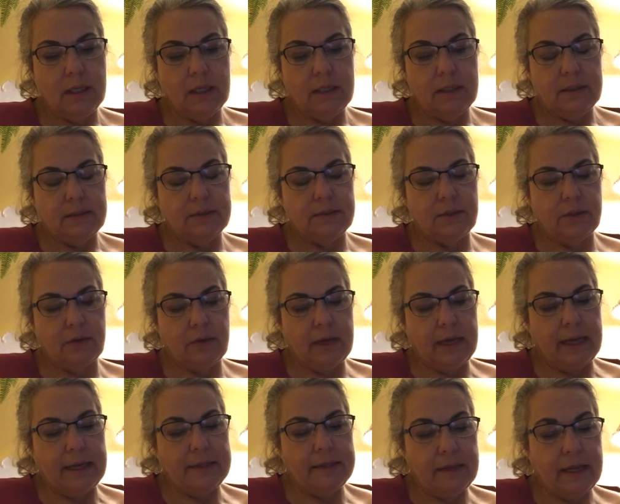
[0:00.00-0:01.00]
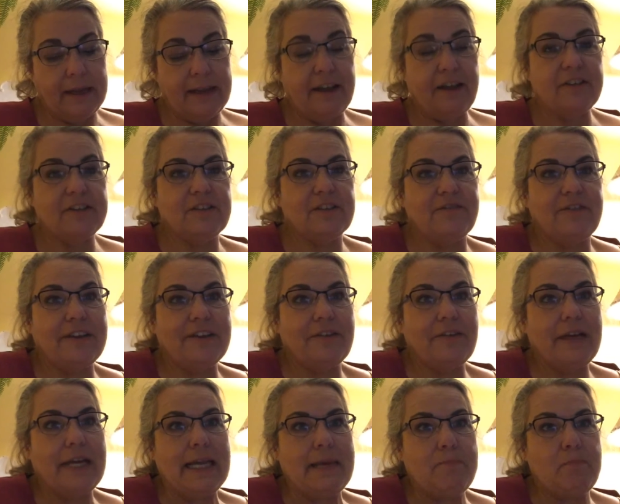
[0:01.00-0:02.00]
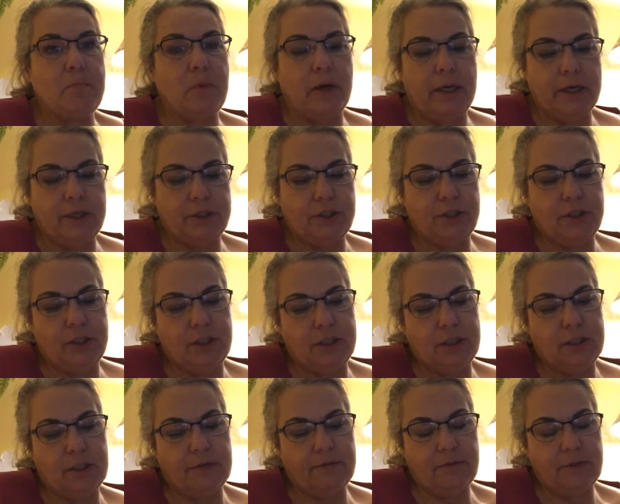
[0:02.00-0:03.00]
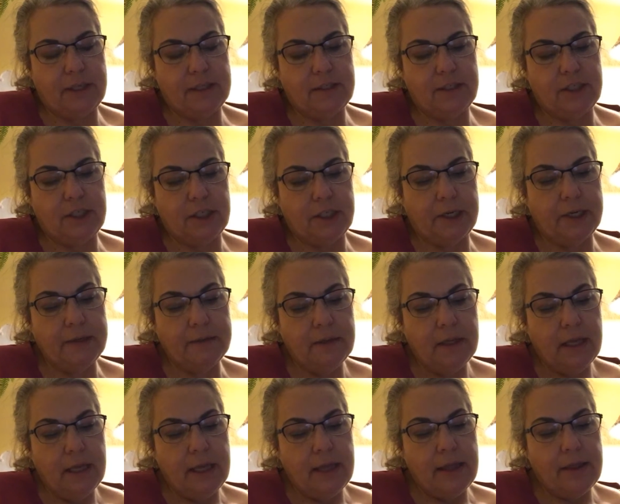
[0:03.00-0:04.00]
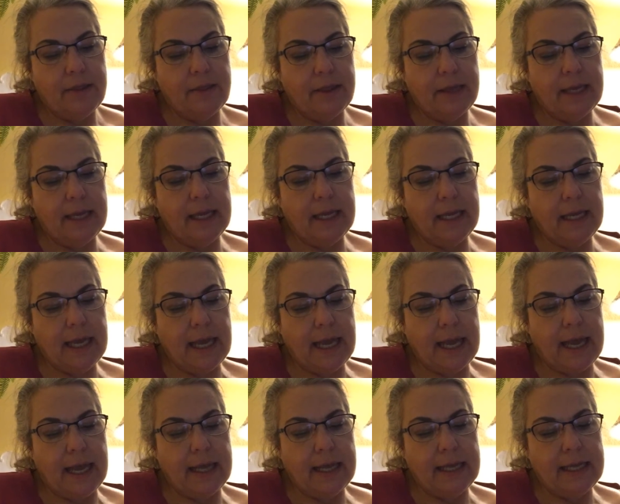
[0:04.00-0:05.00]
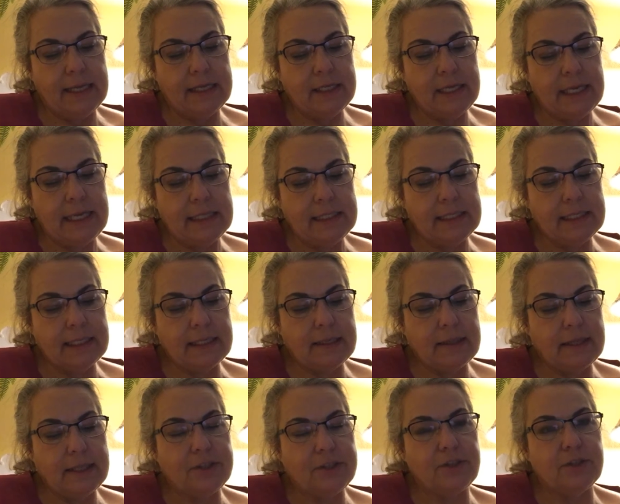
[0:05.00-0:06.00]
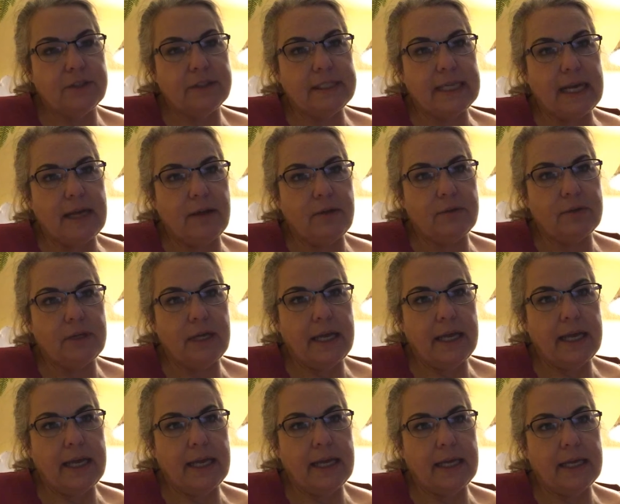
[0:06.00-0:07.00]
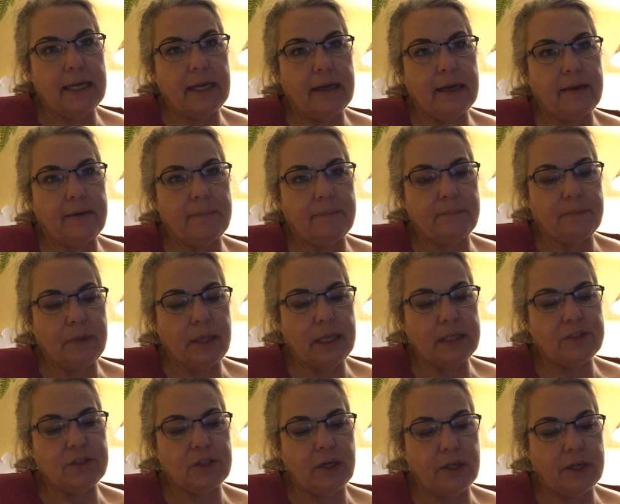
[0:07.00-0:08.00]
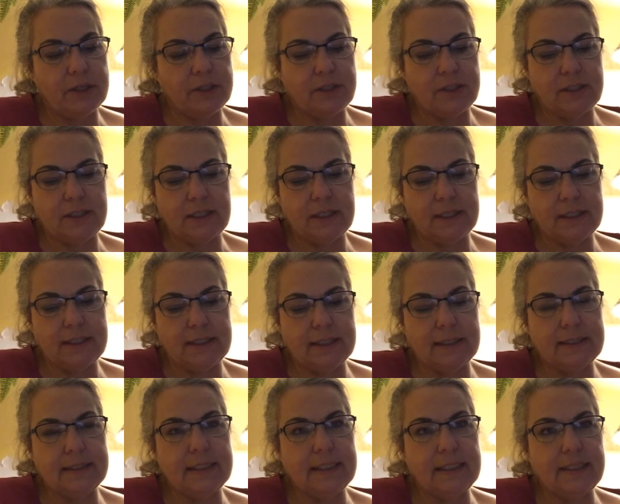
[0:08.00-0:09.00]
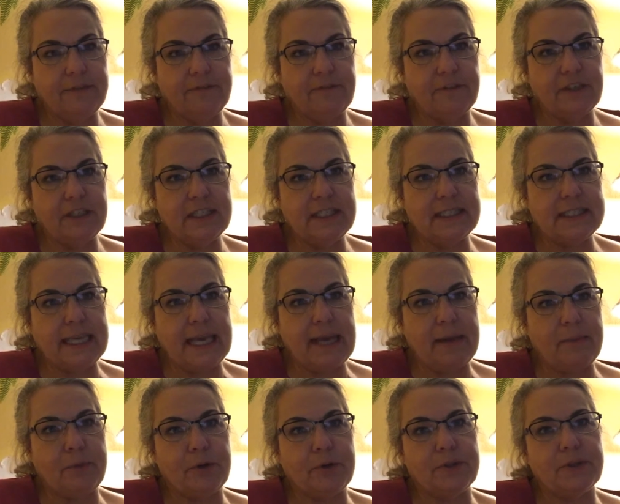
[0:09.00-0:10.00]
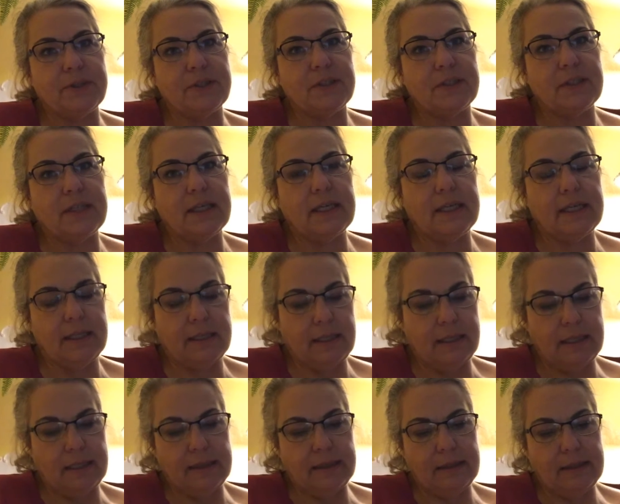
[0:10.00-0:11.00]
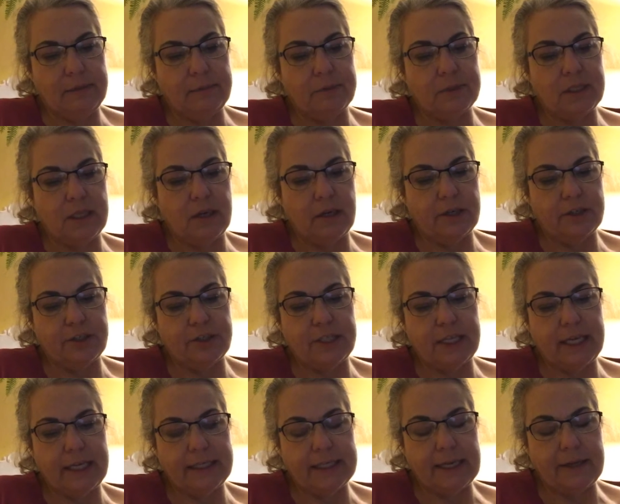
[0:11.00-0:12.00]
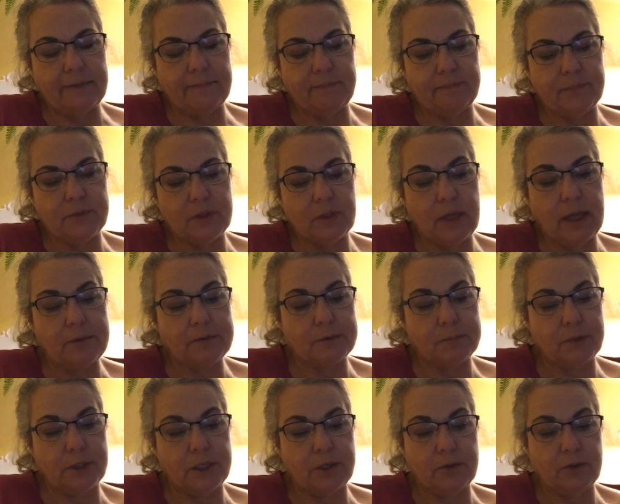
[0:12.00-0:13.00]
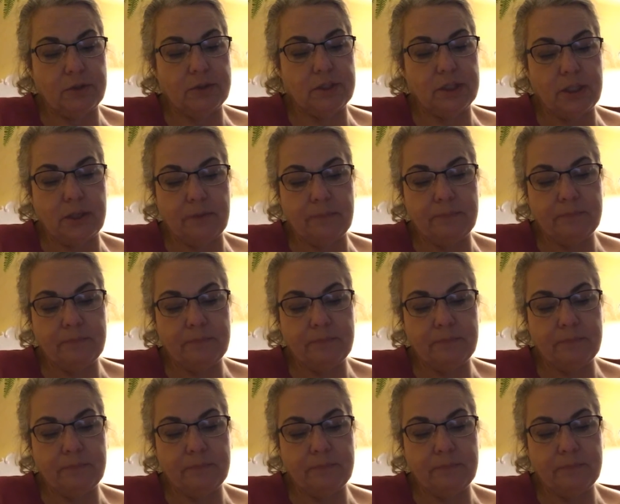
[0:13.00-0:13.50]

So I also found out in March of this year, in India, they took down and charged 60 different scammers. There was a large takedown, so that was pretty cool to know.